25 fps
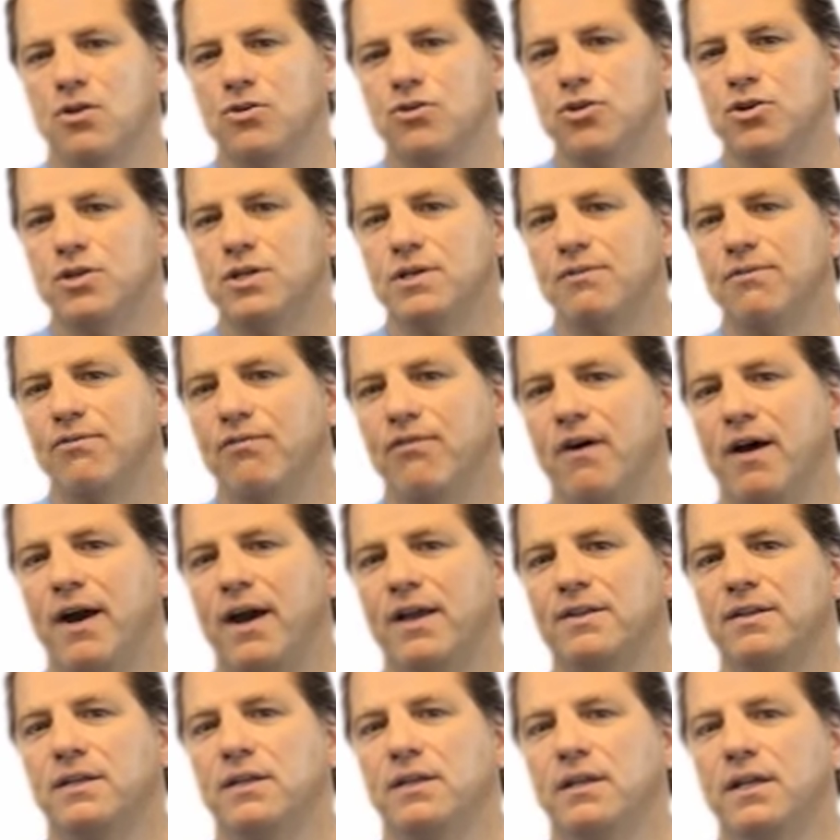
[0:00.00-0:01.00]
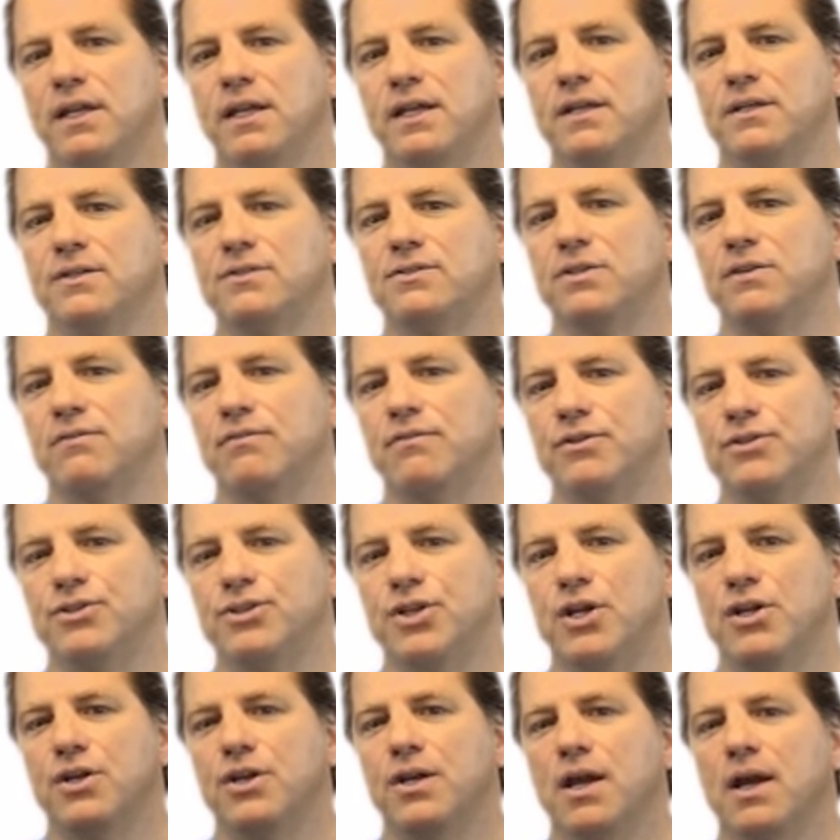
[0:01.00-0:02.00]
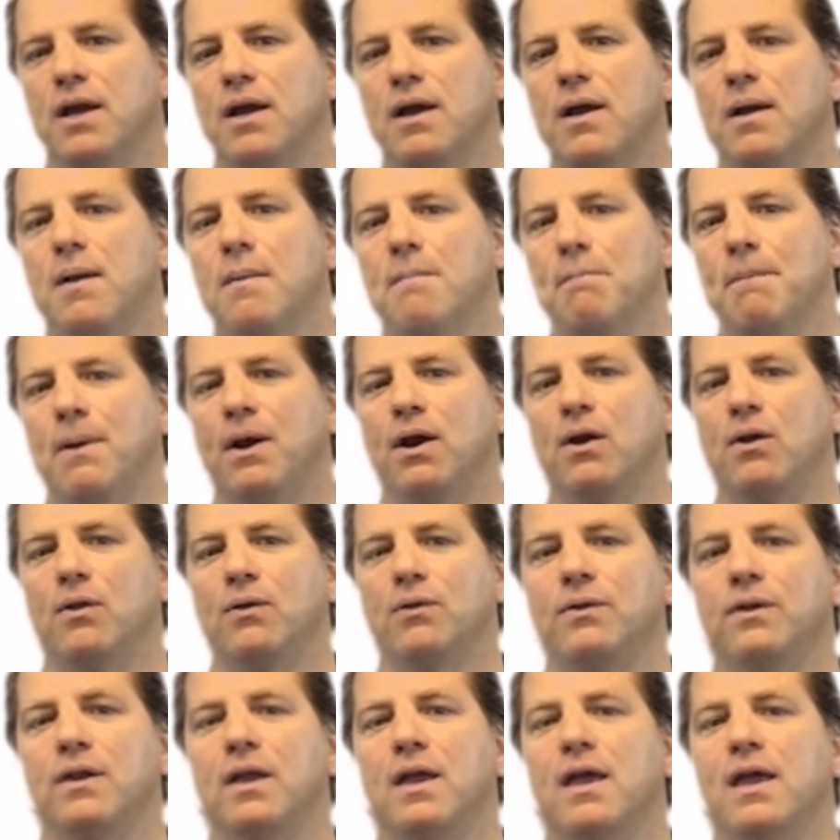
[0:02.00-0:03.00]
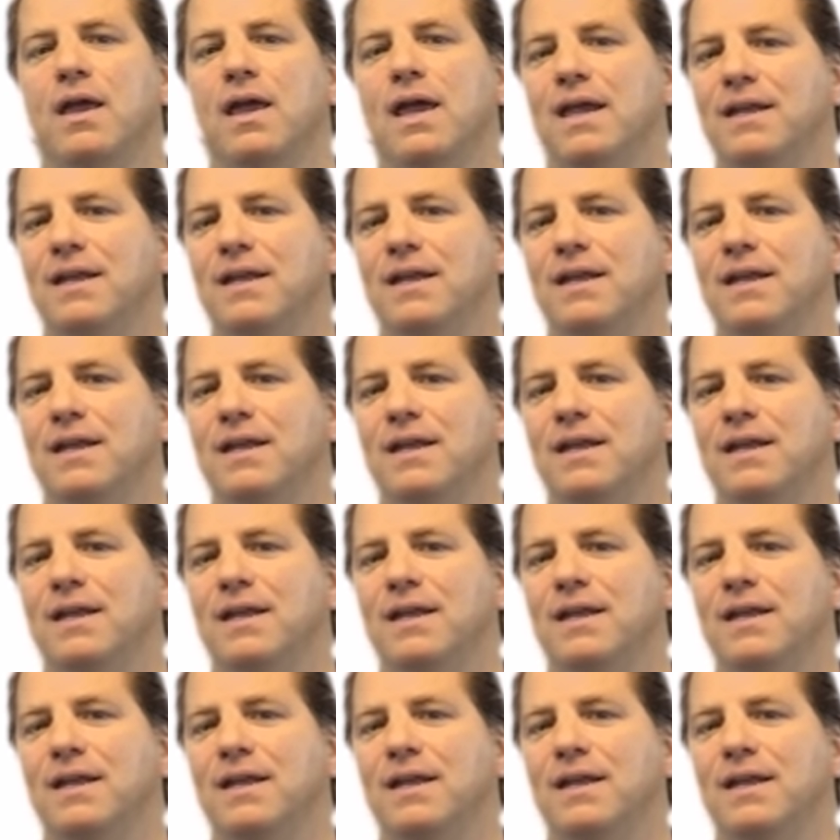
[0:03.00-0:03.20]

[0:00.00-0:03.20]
You can find the links to Virginia, Maryland,